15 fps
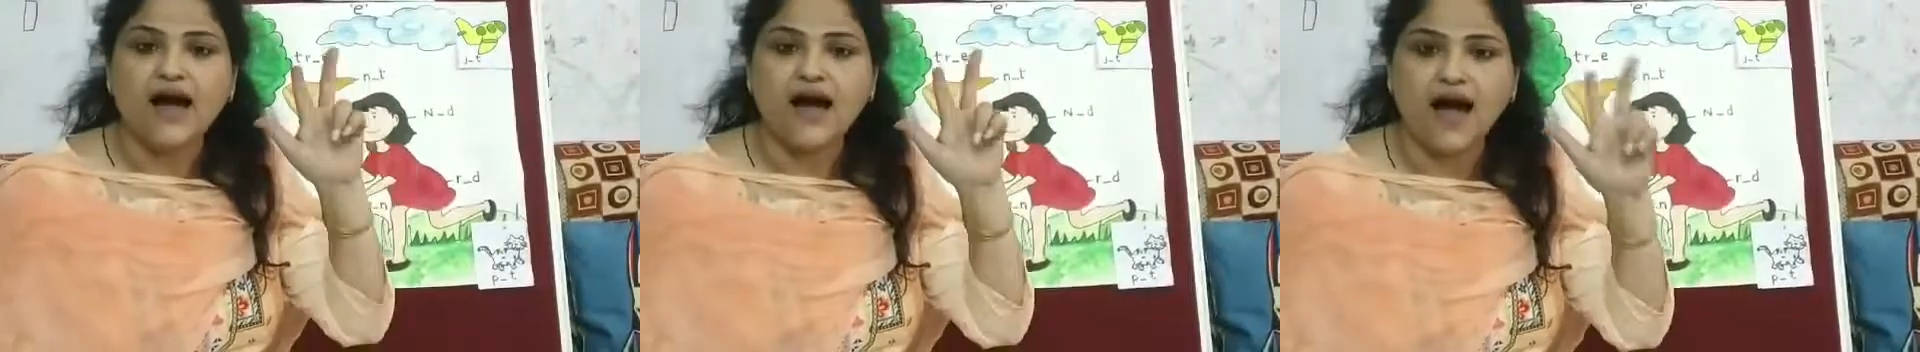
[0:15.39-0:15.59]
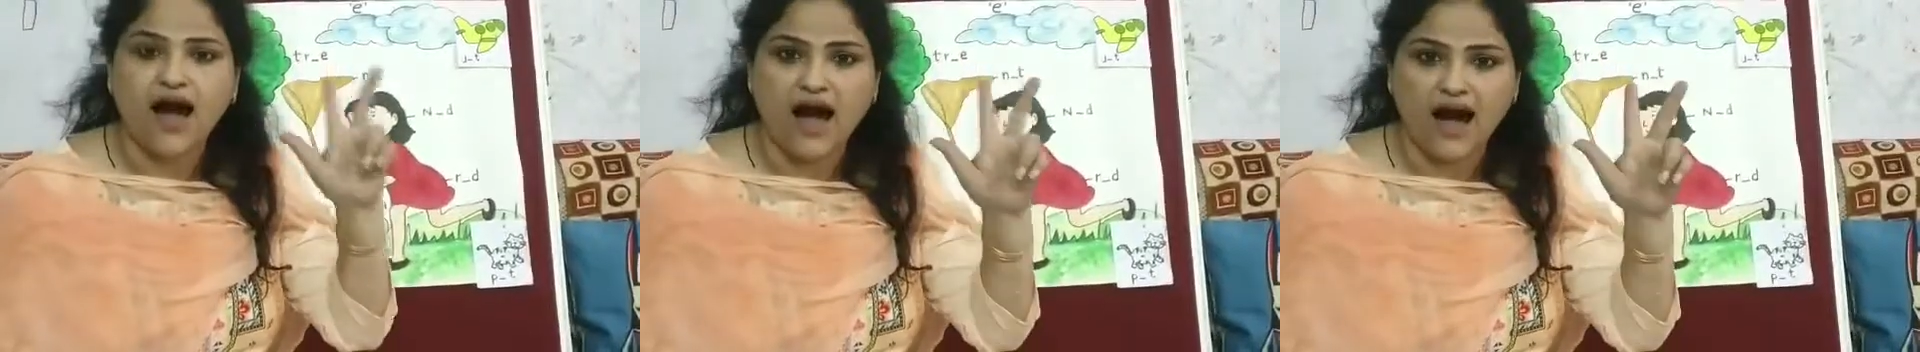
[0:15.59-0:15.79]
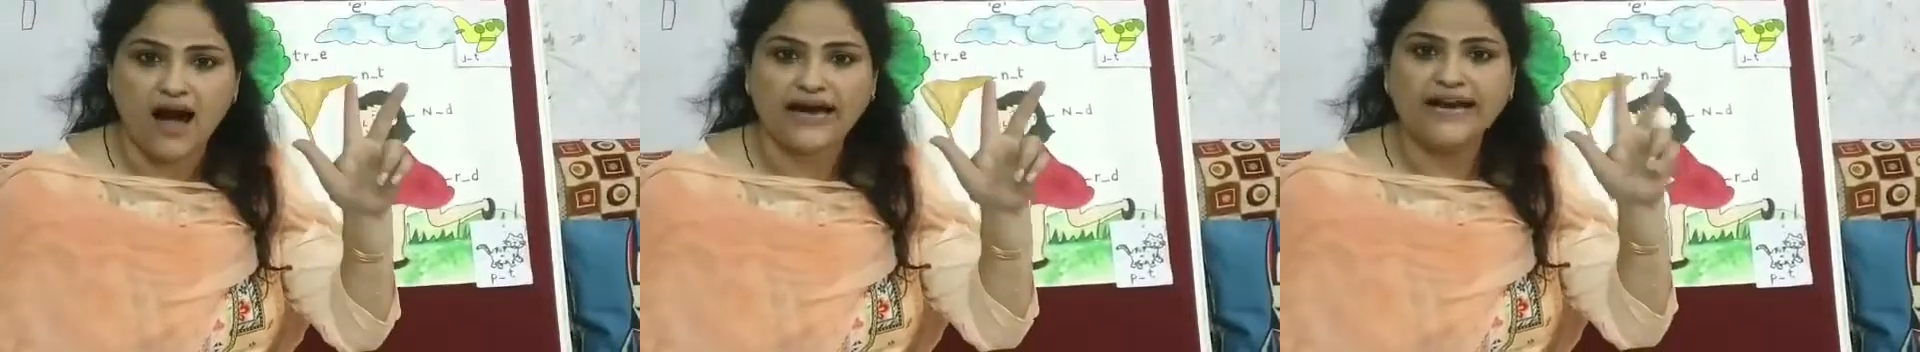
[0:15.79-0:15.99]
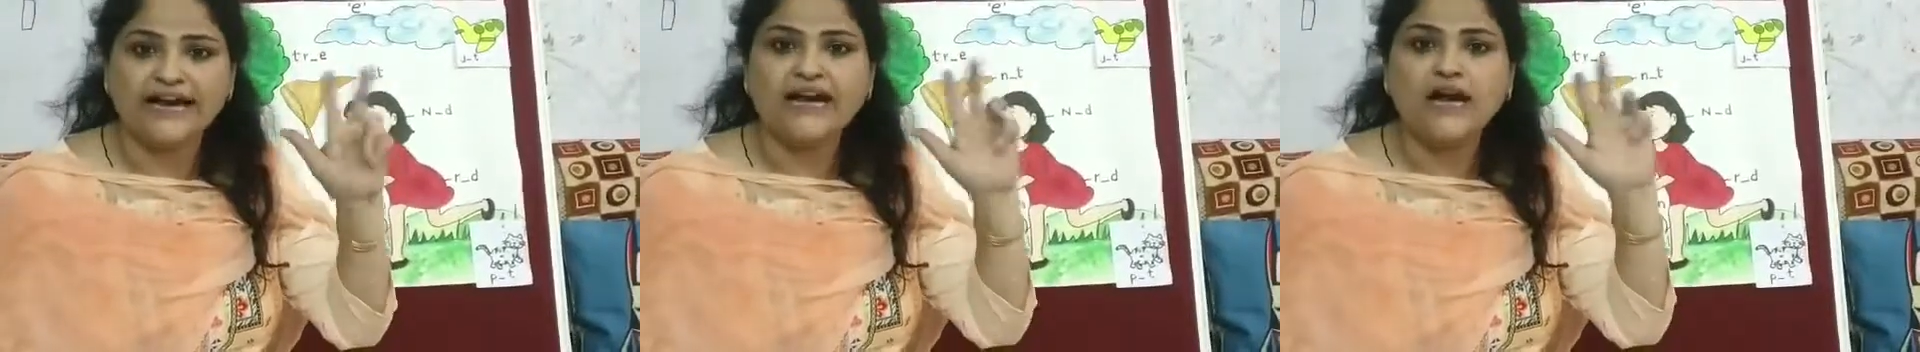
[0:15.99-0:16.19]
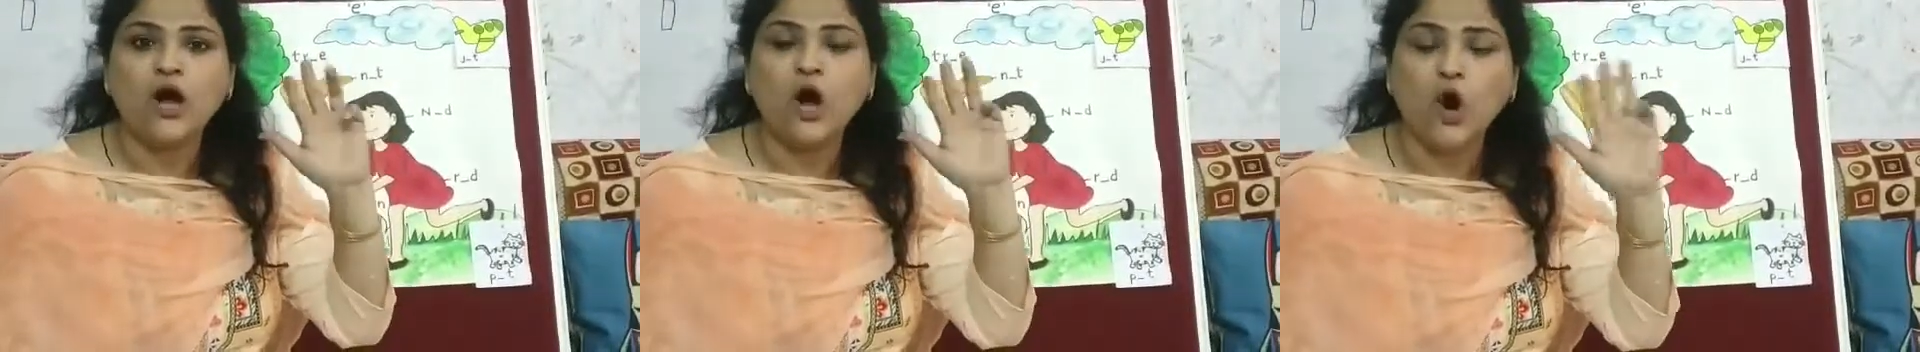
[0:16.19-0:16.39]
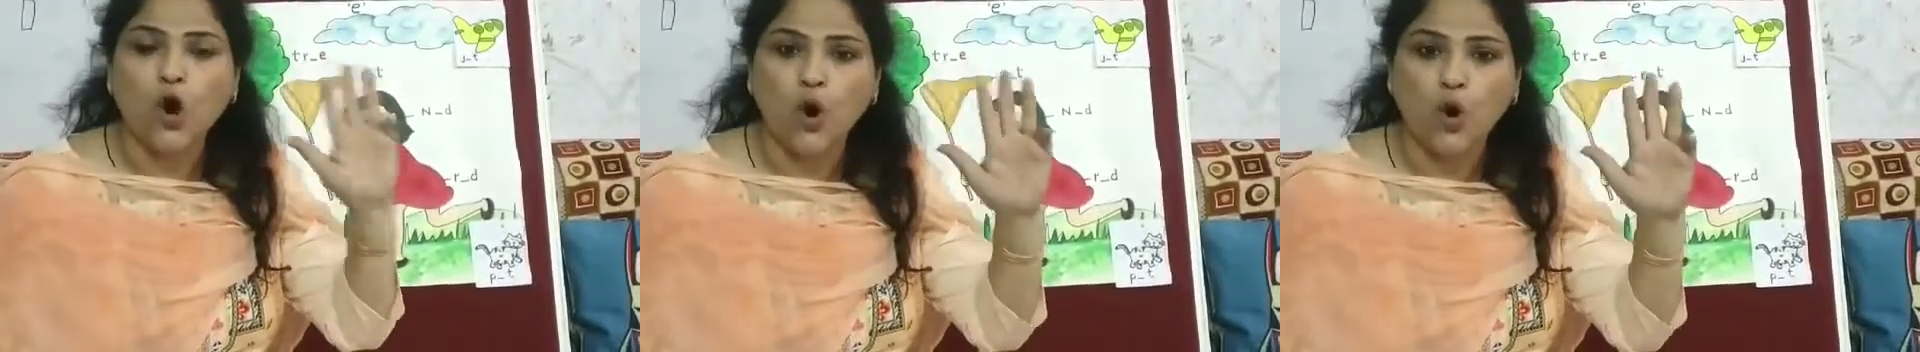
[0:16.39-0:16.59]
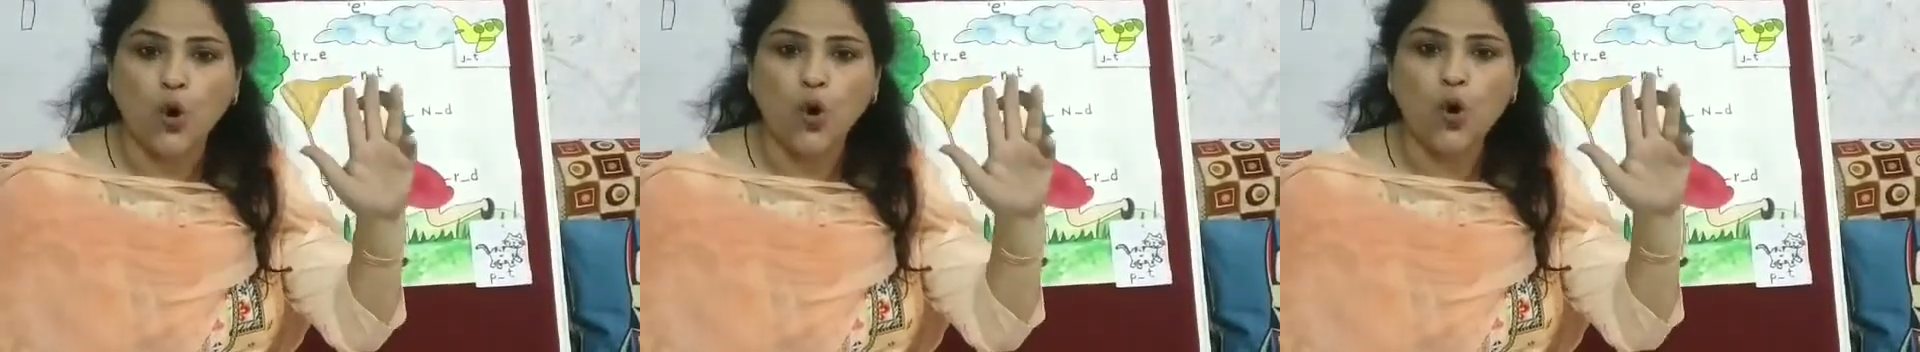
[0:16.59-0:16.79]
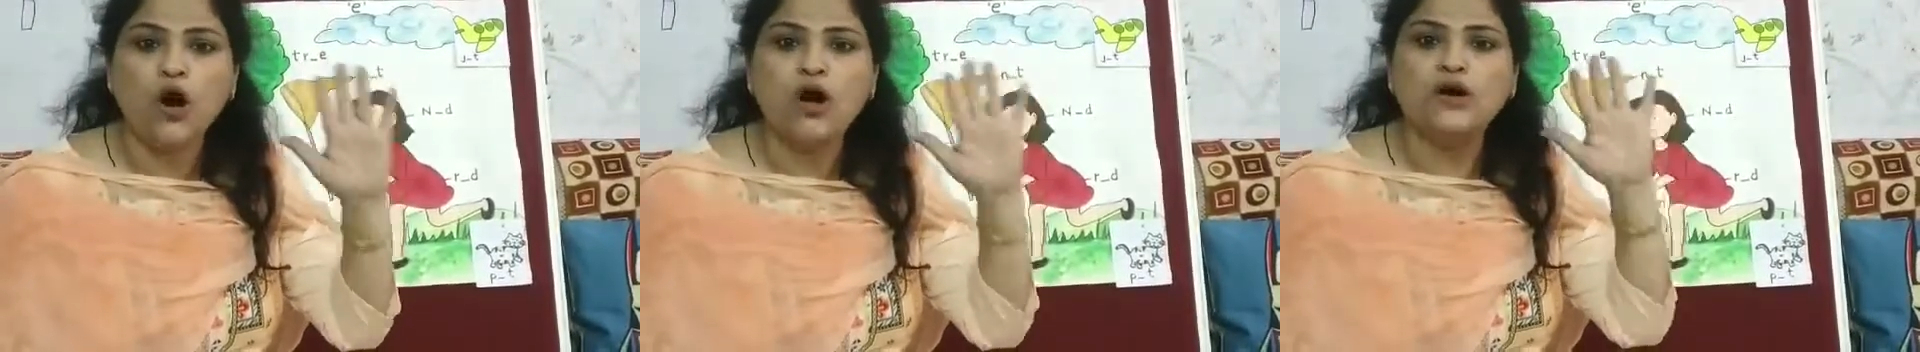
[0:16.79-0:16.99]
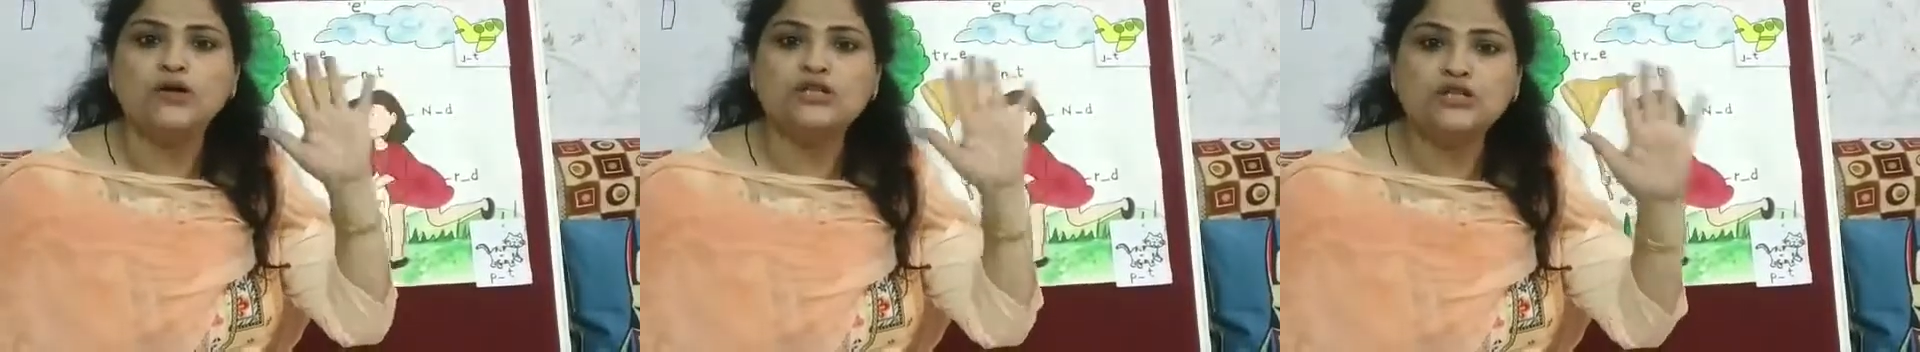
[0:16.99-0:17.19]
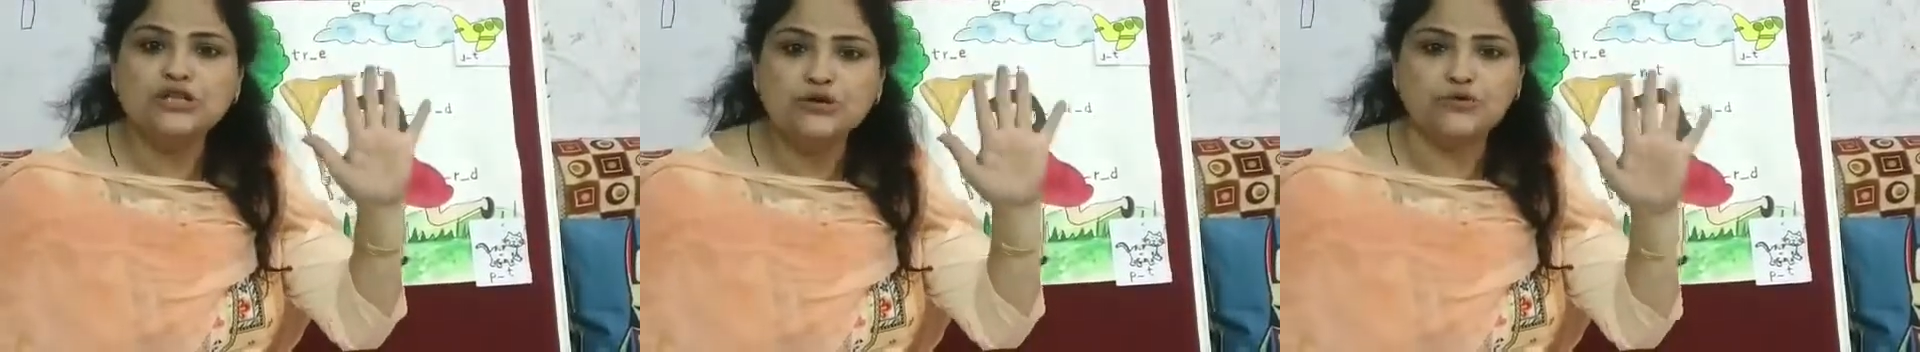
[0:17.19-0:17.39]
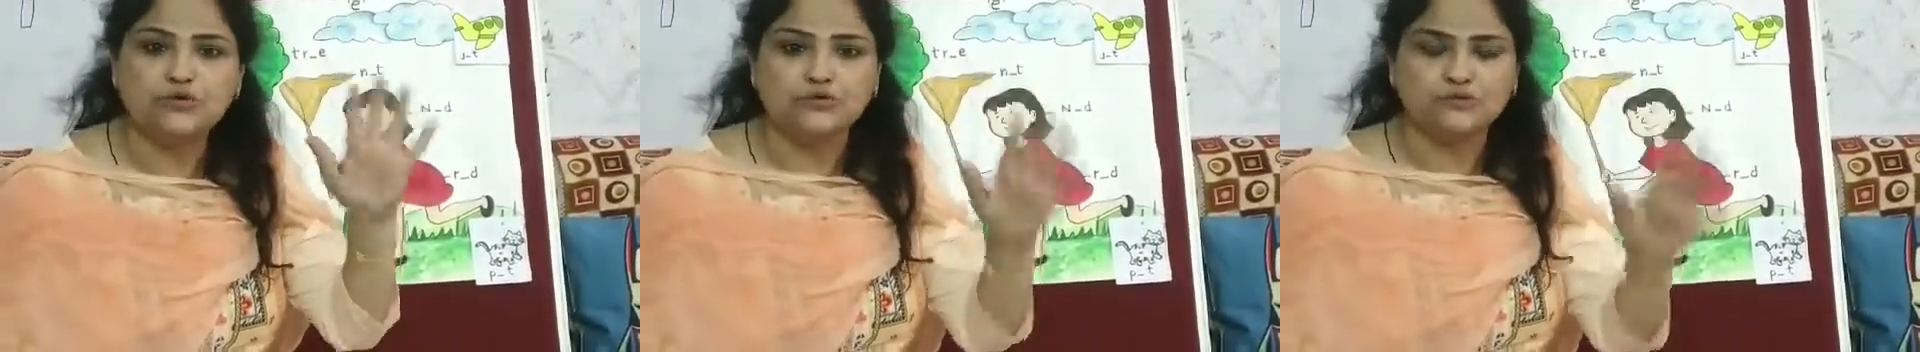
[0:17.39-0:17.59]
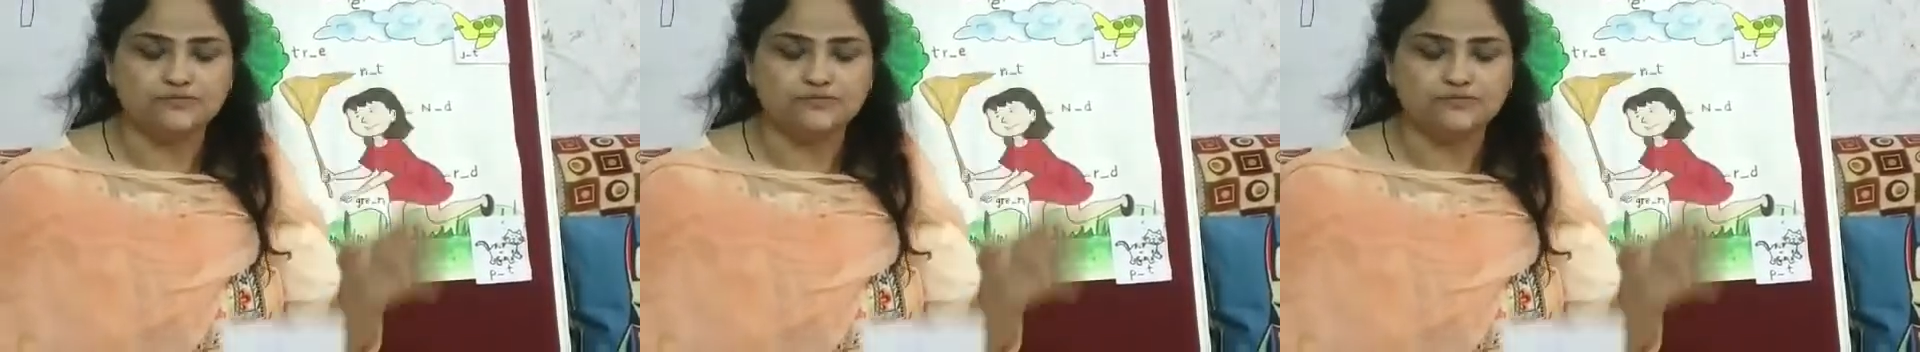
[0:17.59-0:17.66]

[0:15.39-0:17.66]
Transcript: I, O, U.